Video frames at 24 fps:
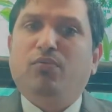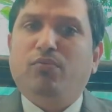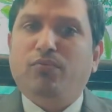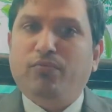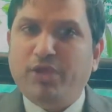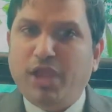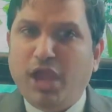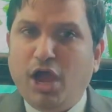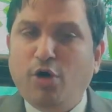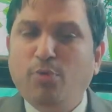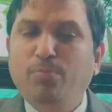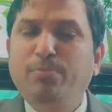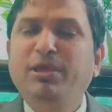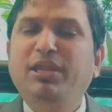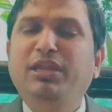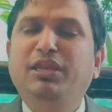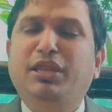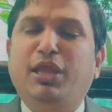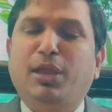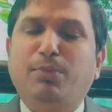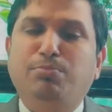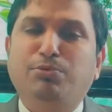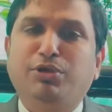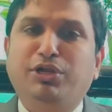we have
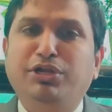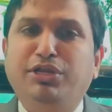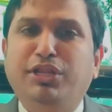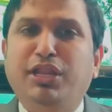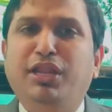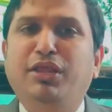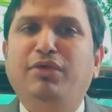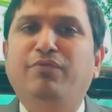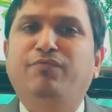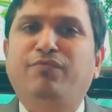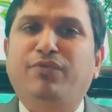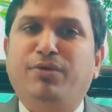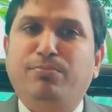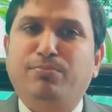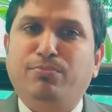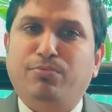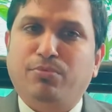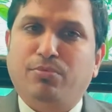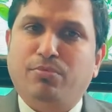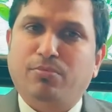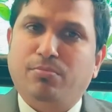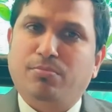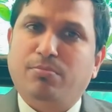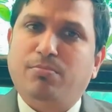been kept on telling from
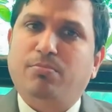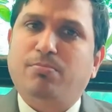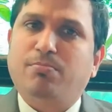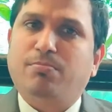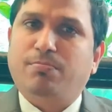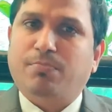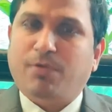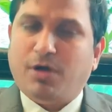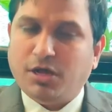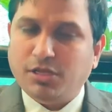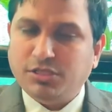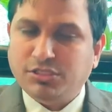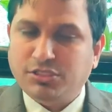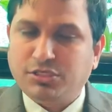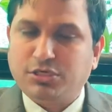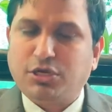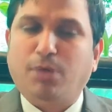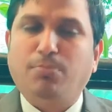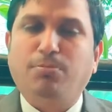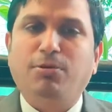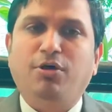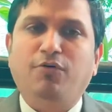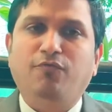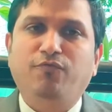past
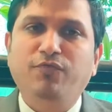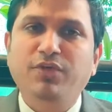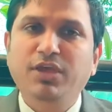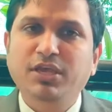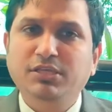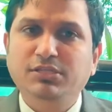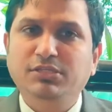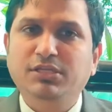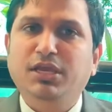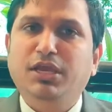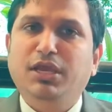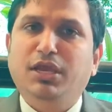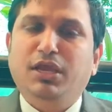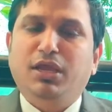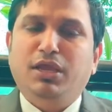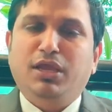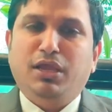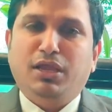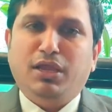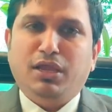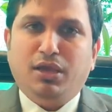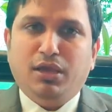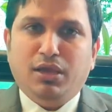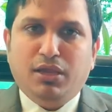couple of weeks,
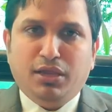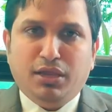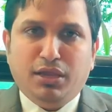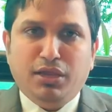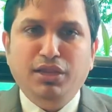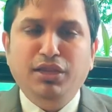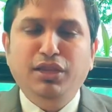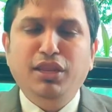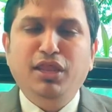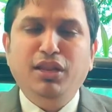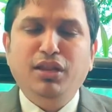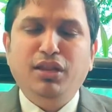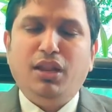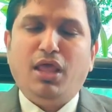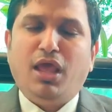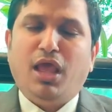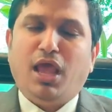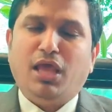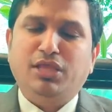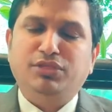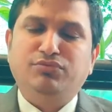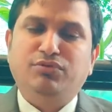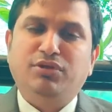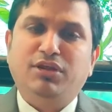Indian
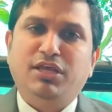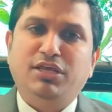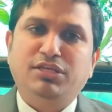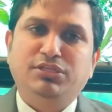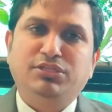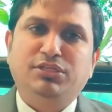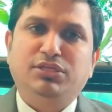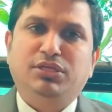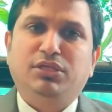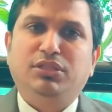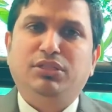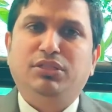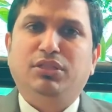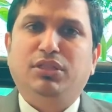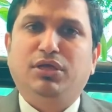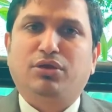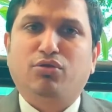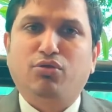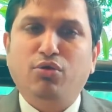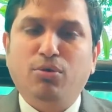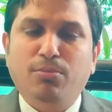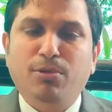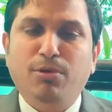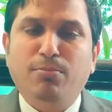as well as the
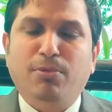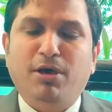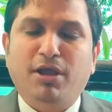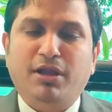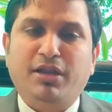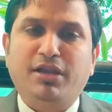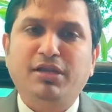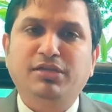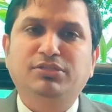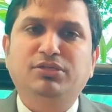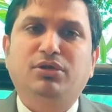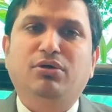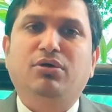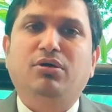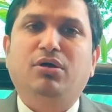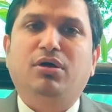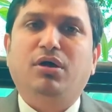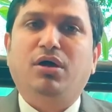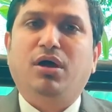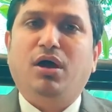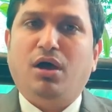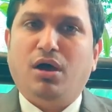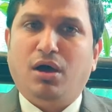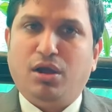global markets
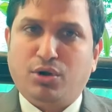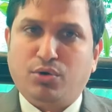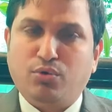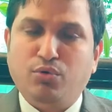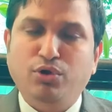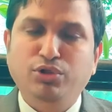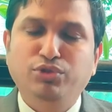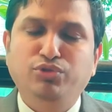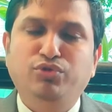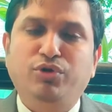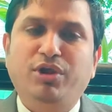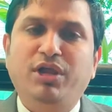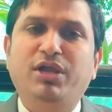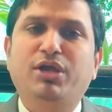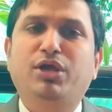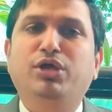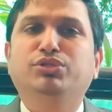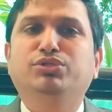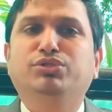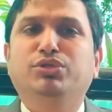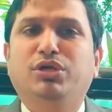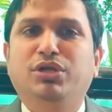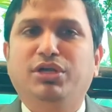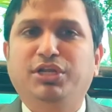are going through a
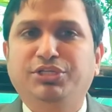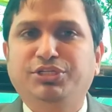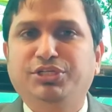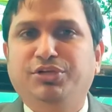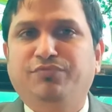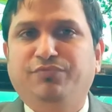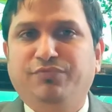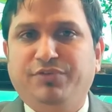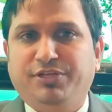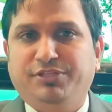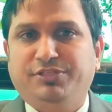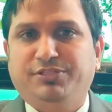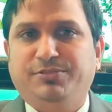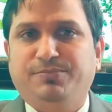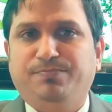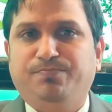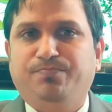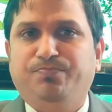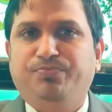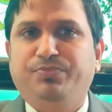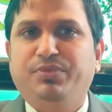consolidation phase.